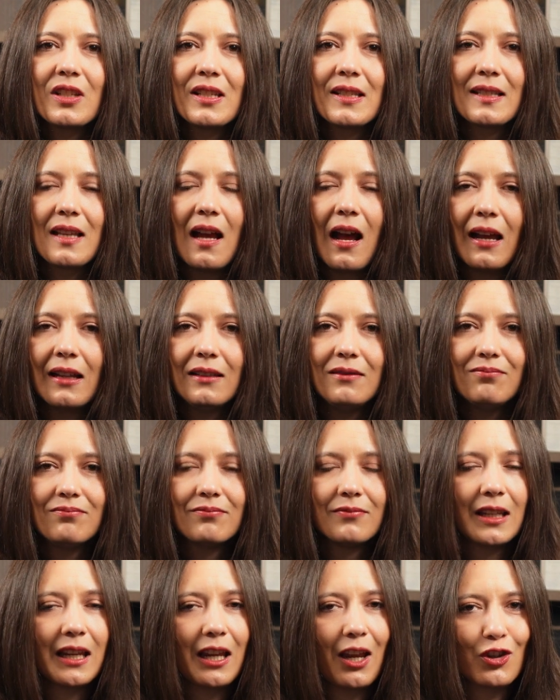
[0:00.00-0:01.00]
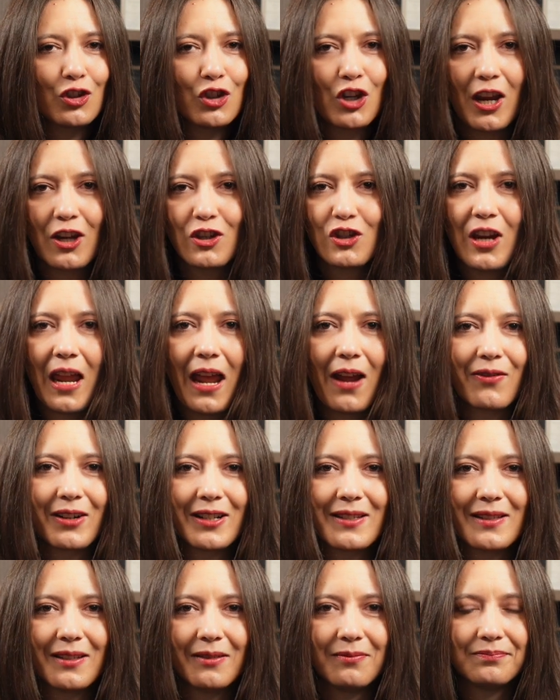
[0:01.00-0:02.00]
design can change
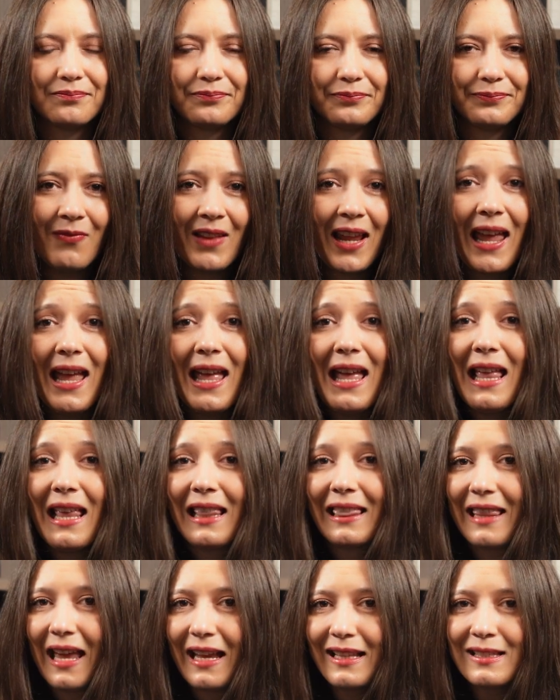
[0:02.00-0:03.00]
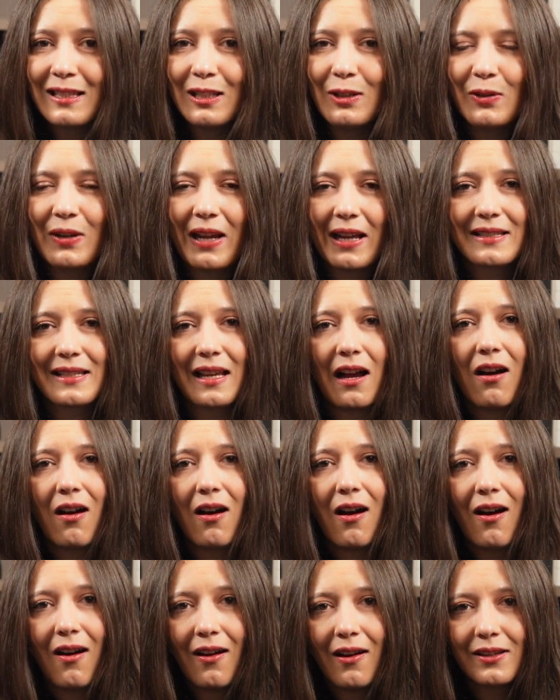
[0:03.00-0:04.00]
everything. Let's look at the
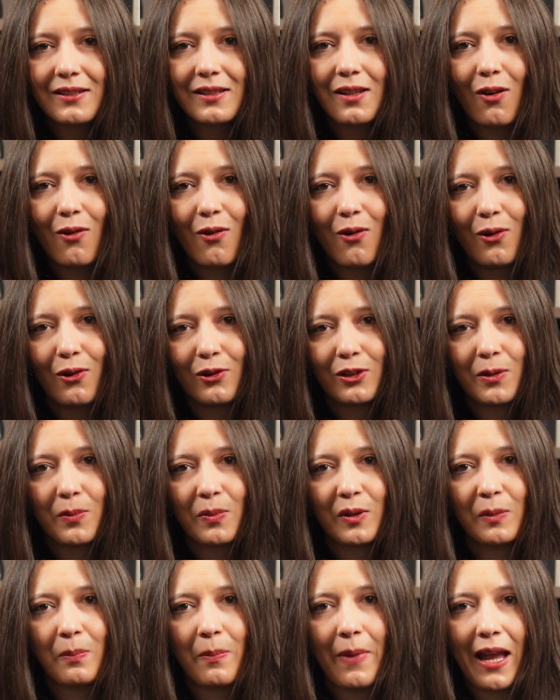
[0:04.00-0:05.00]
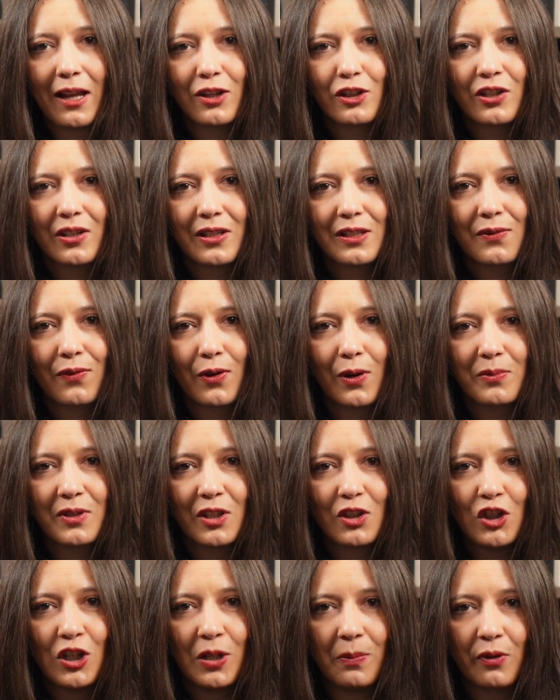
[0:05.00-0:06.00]
other honorable mentions from
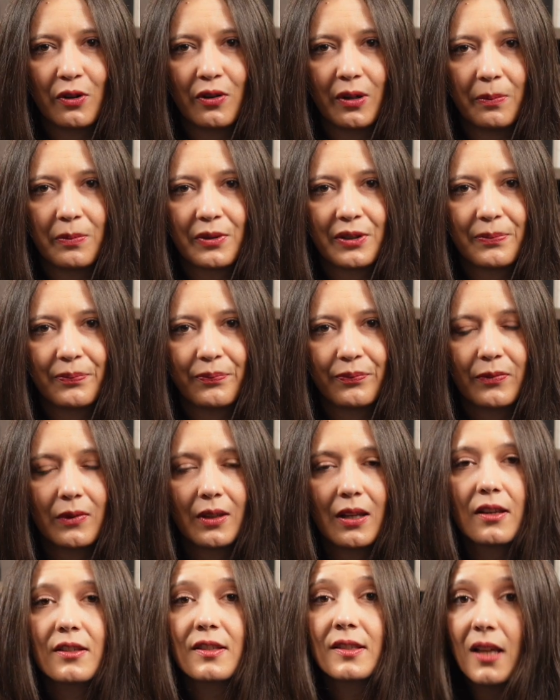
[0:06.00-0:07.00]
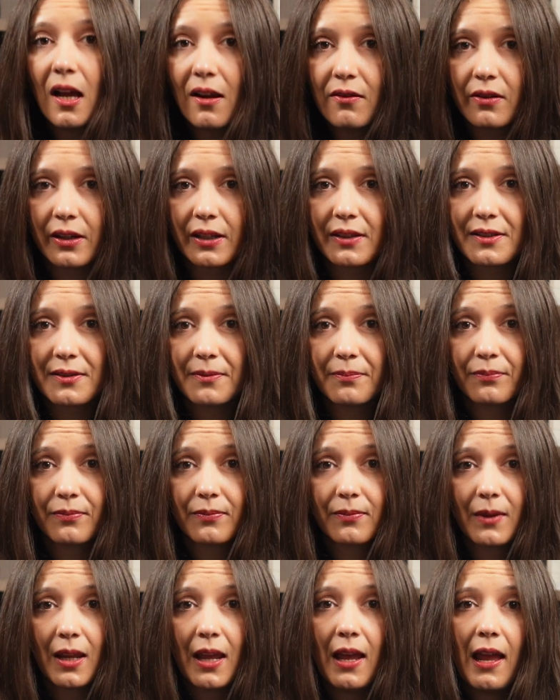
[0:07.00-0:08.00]
the chip crypt. Cyrix,
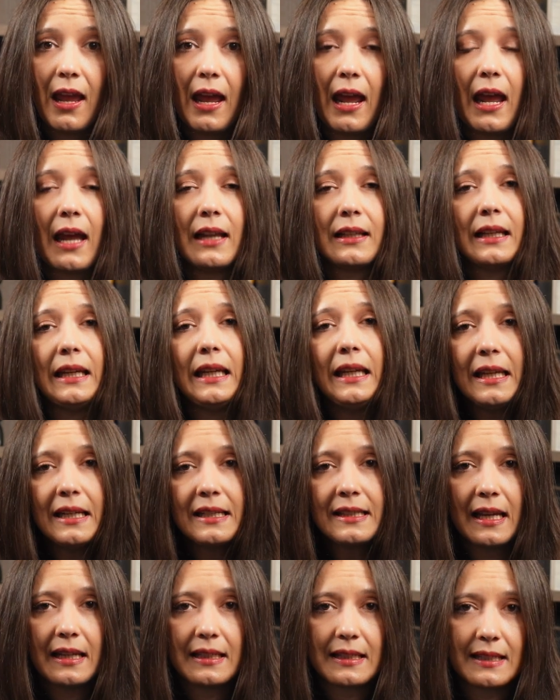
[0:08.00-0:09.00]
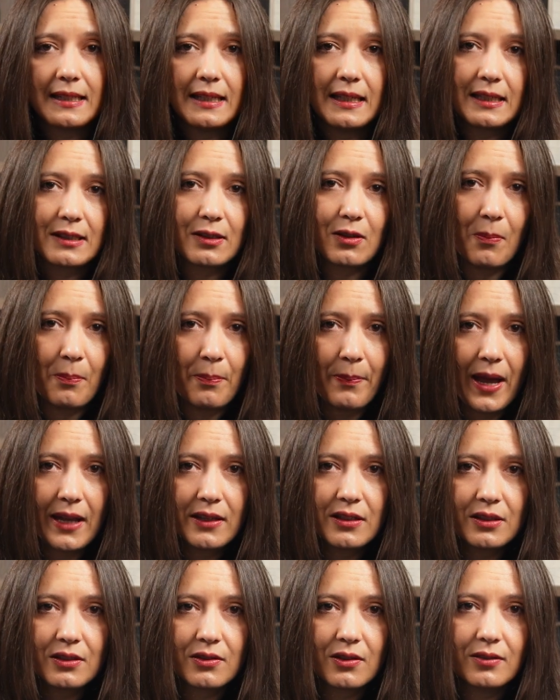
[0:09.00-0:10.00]
an x86
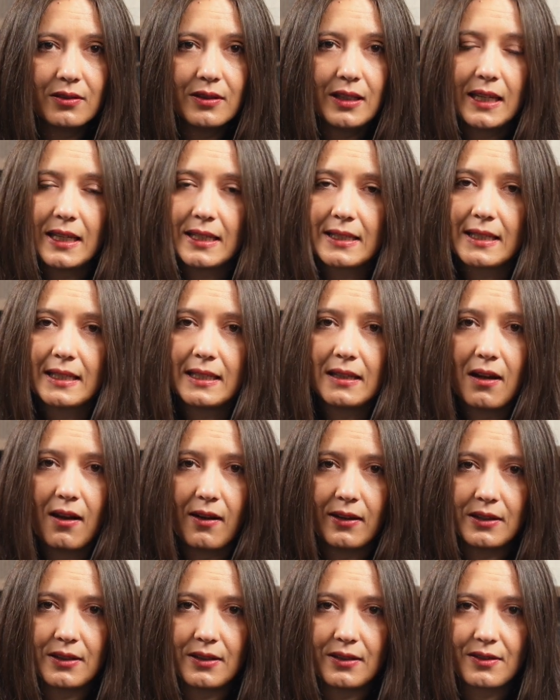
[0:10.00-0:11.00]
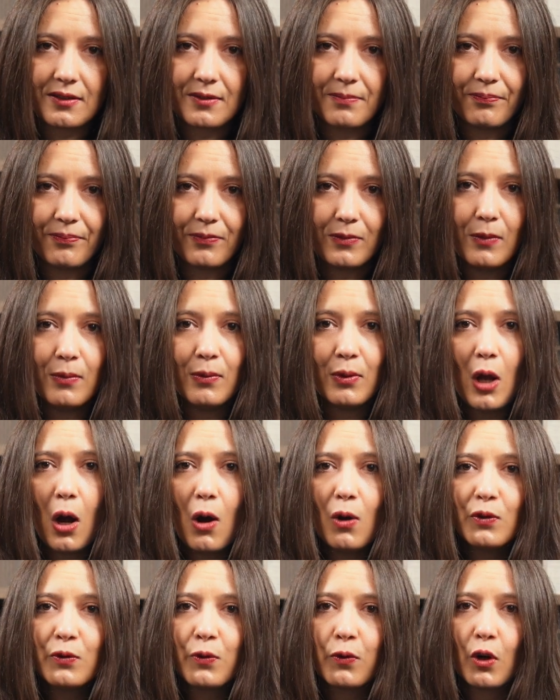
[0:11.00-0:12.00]
competitor in the 90s,
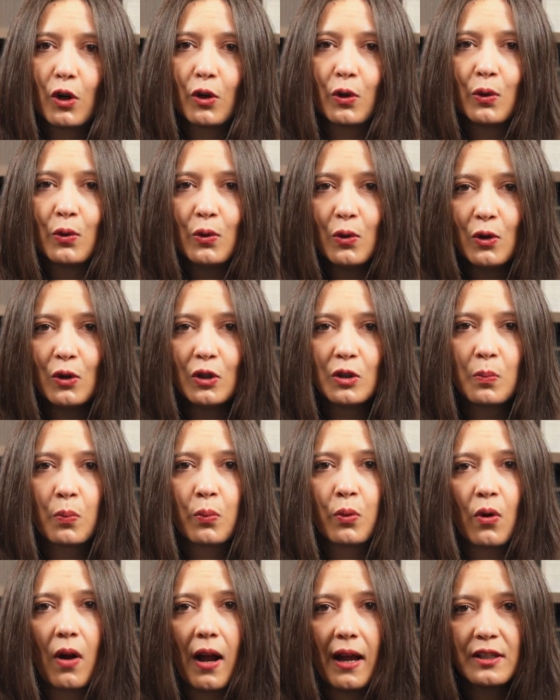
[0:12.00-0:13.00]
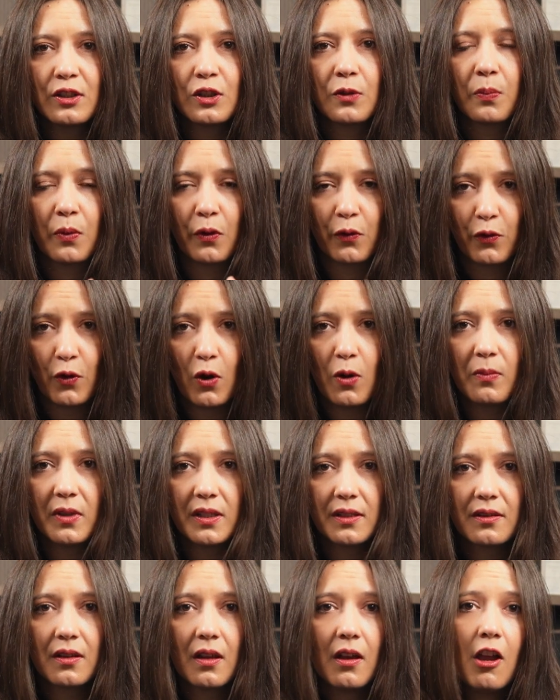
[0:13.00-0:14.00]
known for good price to
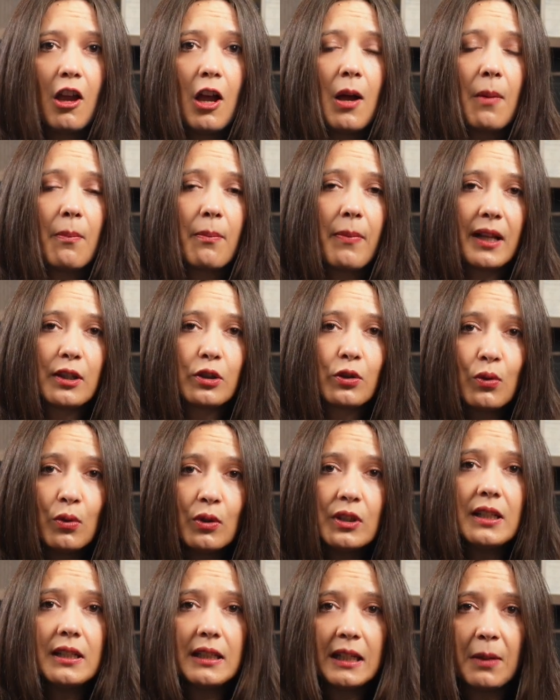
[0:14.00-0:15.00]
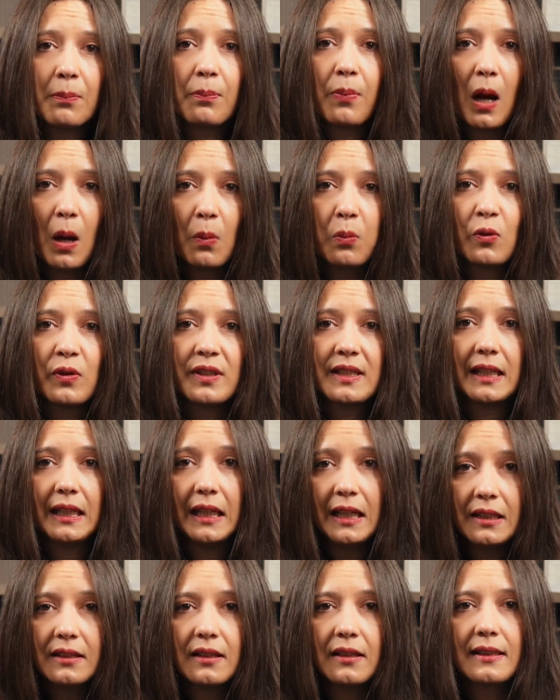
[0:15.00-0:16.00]
performance, but couldn't keep up with
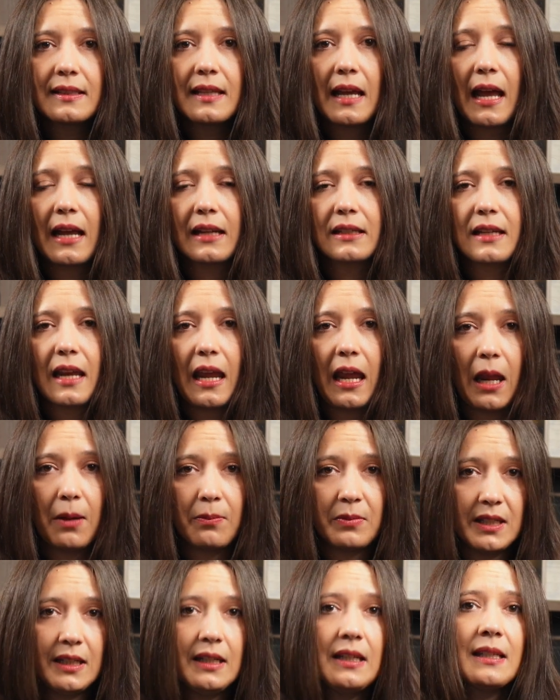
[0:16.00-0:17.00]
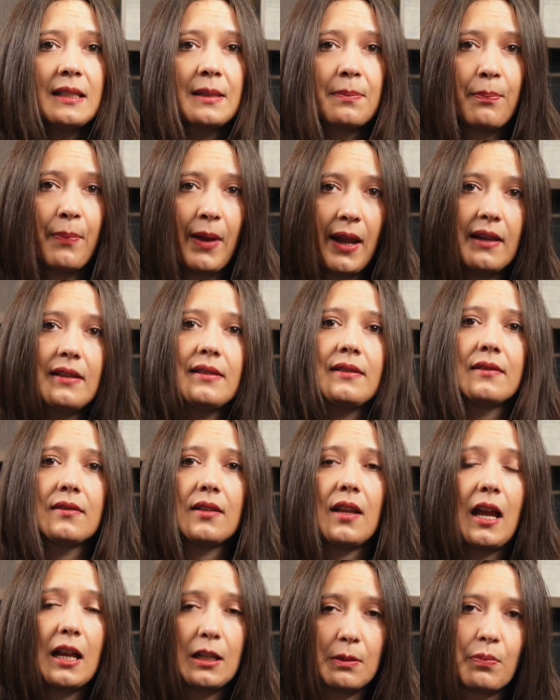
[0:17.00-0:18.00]
Intel's and AMD's pace
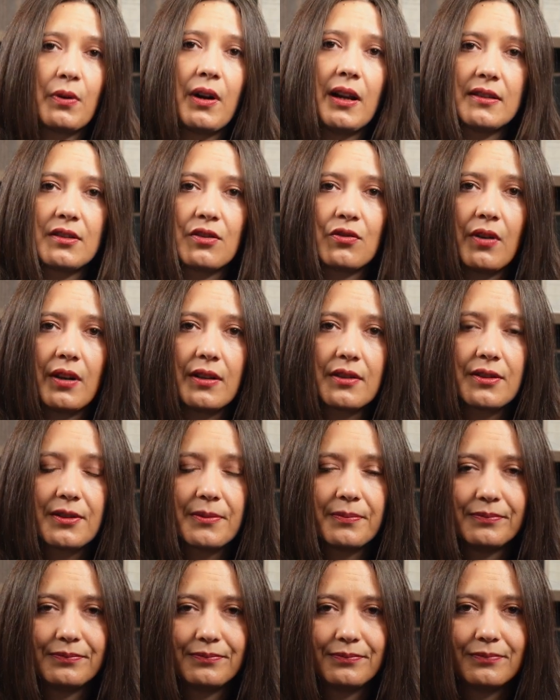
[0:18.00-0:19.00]
and brand strength.